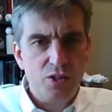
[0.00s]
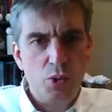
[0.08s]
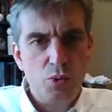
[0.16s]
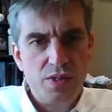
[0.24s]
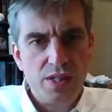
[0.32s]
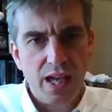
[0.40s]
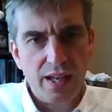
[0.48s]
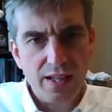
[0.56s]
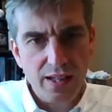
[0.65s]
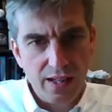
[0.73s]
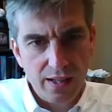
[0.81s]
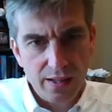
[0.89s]
new
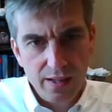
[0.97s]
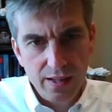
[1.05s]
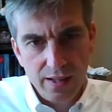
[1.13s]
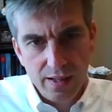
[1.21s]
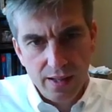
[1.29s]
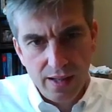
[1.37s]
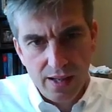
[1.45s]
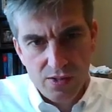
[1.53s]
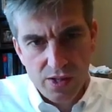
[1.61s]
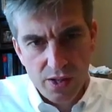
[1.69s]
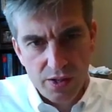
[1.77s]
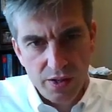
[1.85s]
technique.
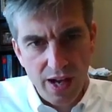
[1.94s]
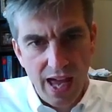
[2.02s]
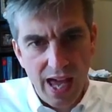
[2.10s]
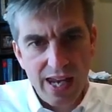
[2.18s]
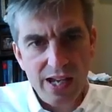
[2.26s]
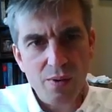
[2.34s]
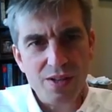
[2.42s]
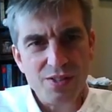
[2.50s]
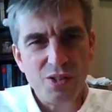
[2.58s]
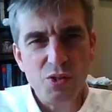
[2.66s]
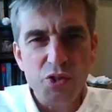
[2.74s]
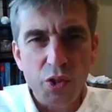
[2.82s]
And so you're adding
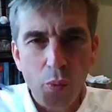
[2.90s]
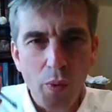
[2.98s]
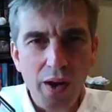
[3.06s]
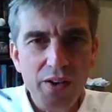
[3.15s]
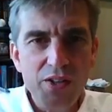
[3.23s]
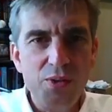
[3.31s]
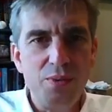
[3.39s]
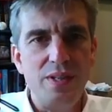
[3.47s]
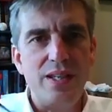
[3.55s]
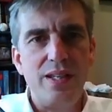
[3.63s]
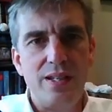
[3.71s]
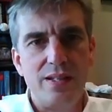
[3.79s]
resolution where you
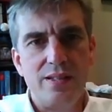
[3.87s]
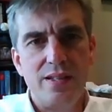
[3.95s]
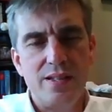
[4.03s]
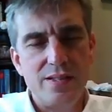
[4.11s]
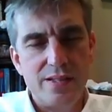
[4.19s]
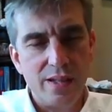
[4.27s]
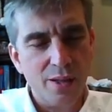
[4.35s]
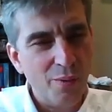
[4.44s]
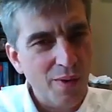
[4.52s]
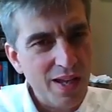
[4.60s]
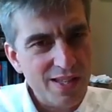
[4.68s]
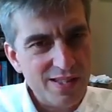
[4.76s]
need it. It's still
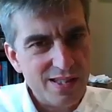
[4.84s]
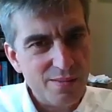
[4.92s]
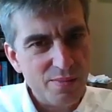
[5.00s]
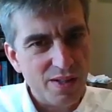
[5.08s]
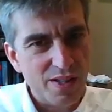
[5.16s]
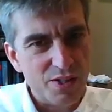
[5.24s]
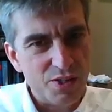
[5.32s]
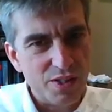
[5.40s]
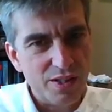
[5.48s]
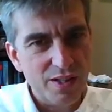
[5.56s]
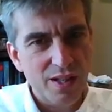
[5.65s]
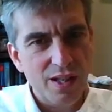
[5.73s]
a RANS
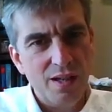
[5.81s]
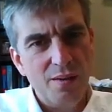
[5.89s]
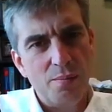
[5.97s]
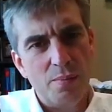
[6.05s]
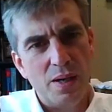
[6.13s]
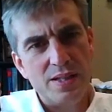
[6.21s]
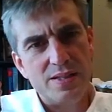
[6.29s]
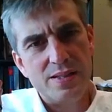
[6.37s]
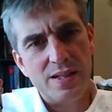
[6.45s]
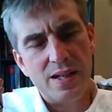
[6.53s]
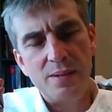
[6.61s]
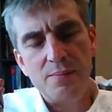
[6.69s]
simulation,
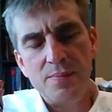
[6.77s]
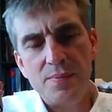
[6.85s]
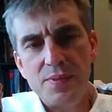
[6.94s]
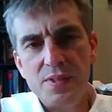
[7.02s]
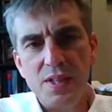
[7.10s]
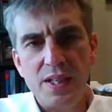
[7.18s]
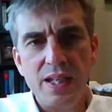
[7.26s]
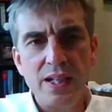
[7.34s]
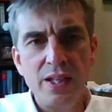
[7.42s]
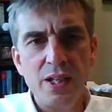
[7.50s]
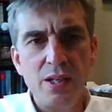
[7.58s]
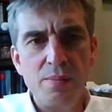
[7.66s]
but you
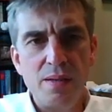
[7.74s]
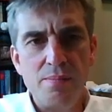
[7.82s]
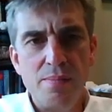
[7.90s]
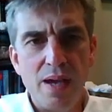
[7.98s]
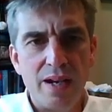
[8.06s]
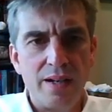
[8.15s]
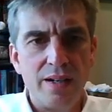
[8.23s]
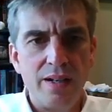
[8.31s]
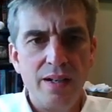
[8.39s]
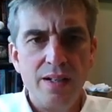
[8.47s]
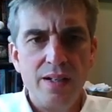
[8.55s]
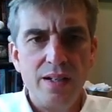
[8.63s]
get a little bit
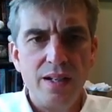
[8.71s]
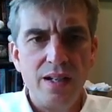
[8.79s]
better